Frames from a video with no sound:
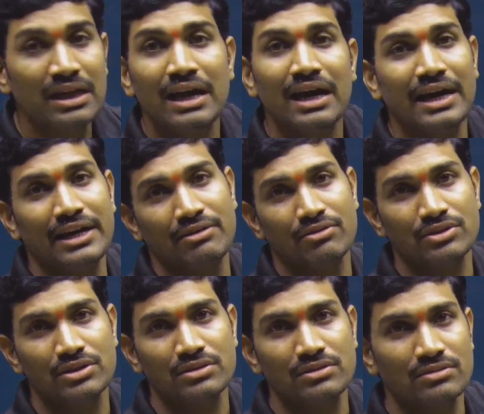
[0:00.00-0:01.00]

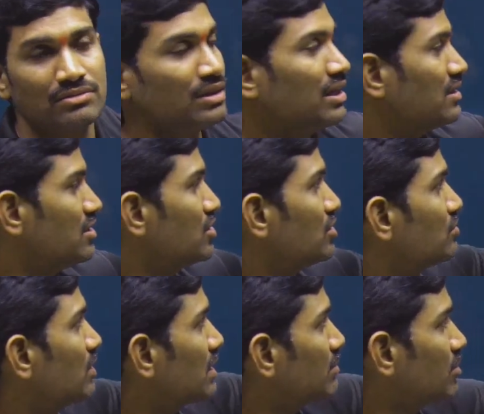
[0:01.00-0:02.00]
hydrogen. And this is
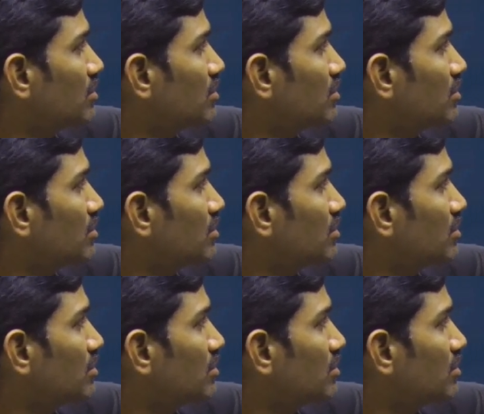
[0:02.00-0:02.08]
what about